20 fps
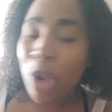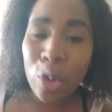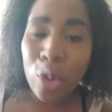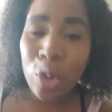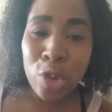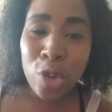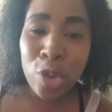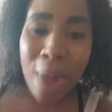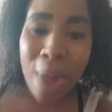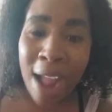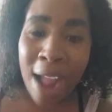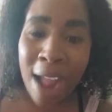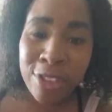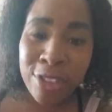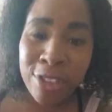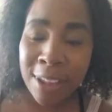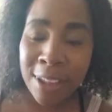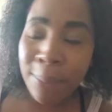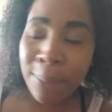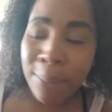you
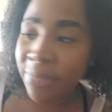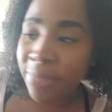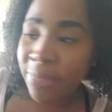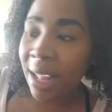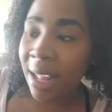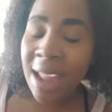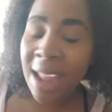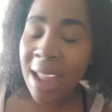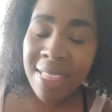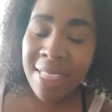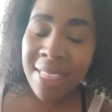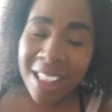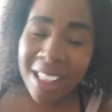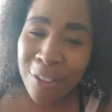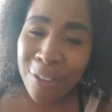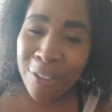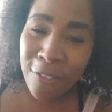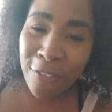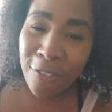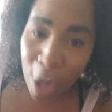have something
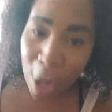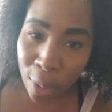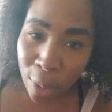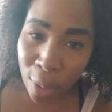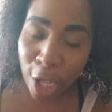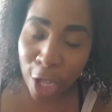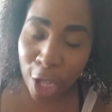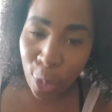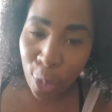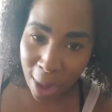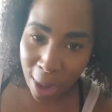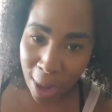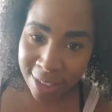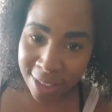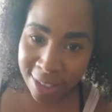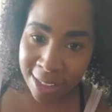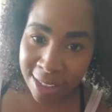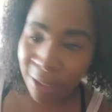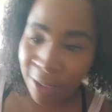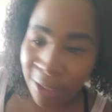that's very
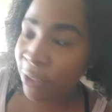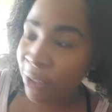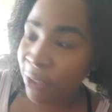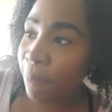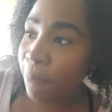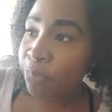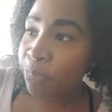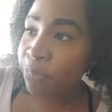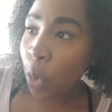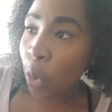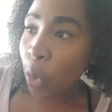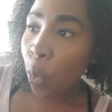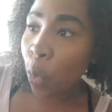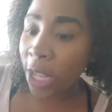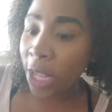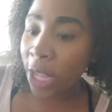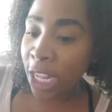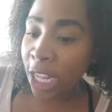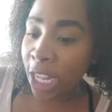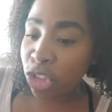aggressive.
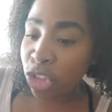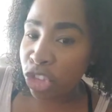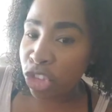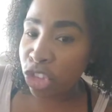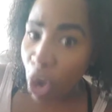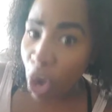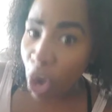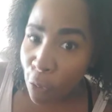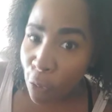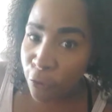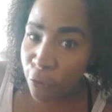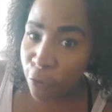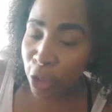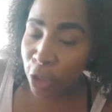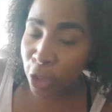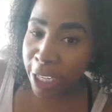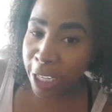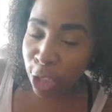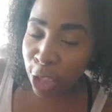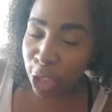We don't
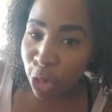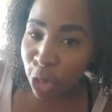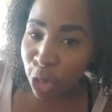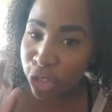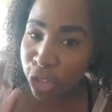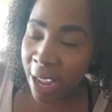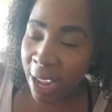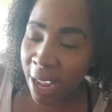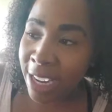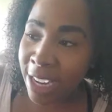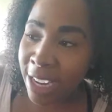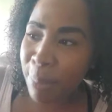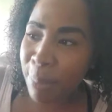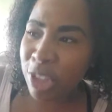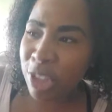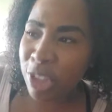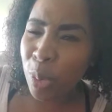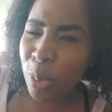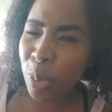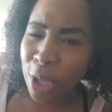fully understand
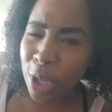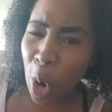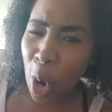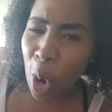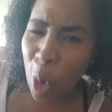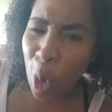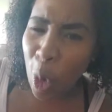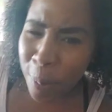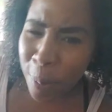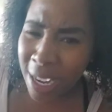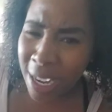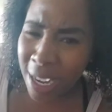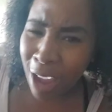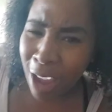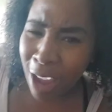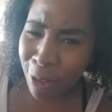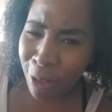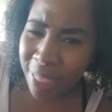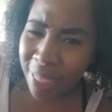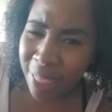it, but you want to open
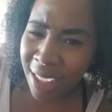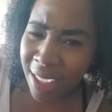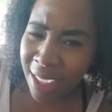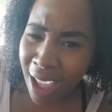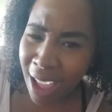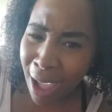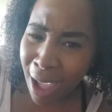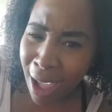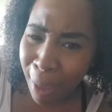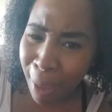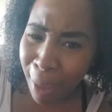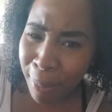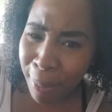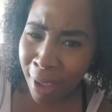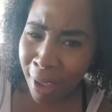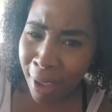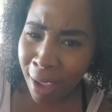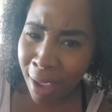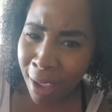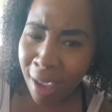everything up.
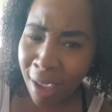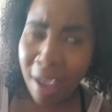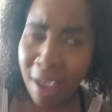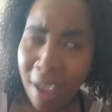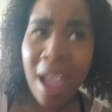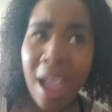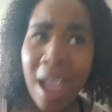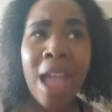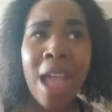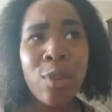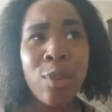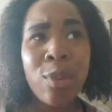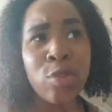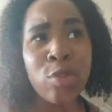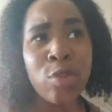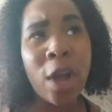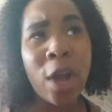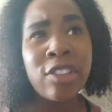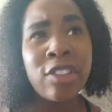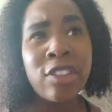I
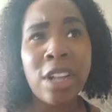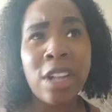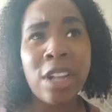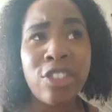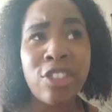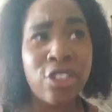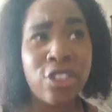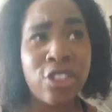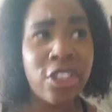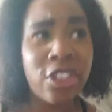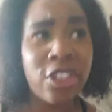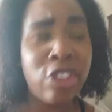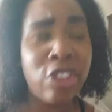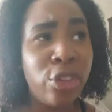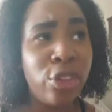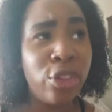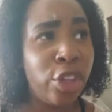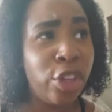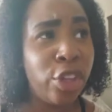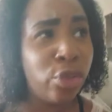was watching, I should
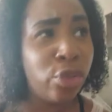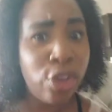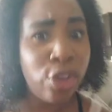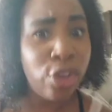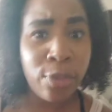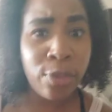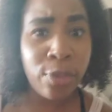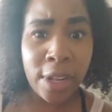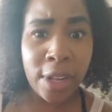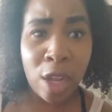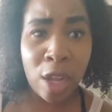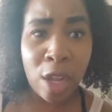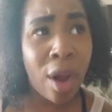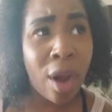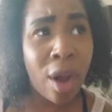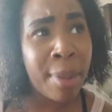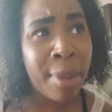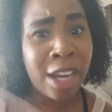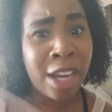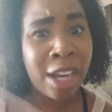send you the YouTube
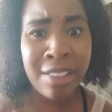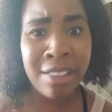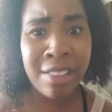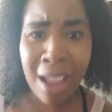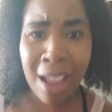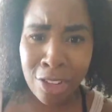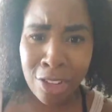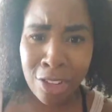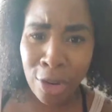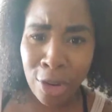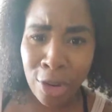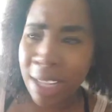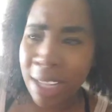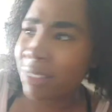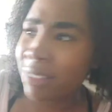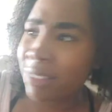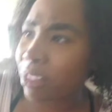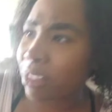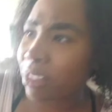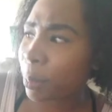video about a doctor, and
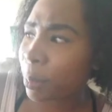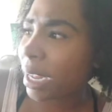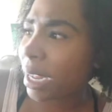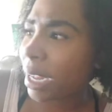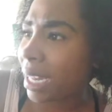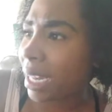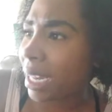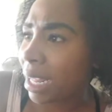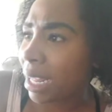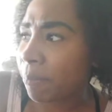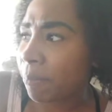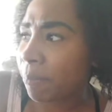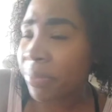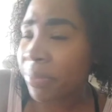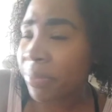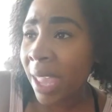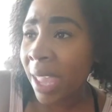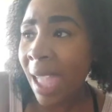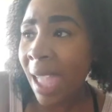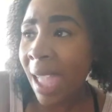he's explaining
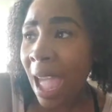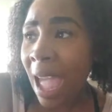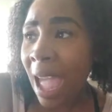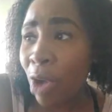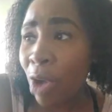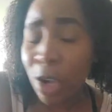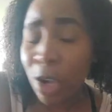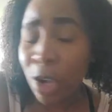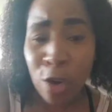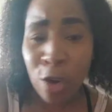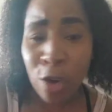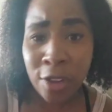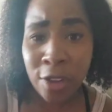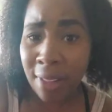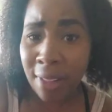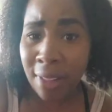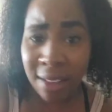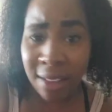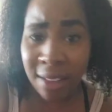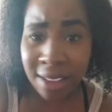how
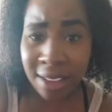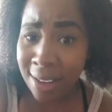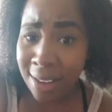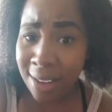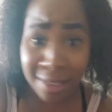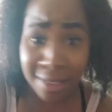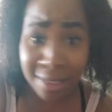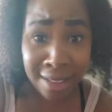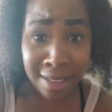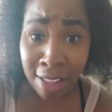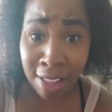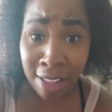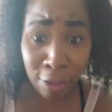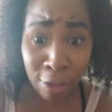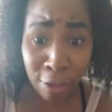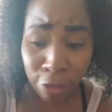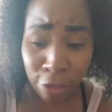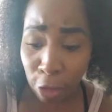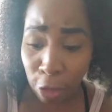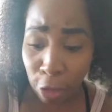COVID-19 is
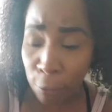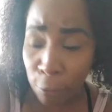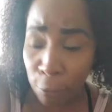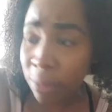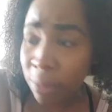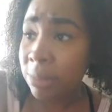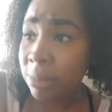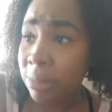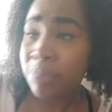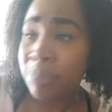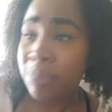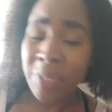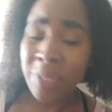not the flu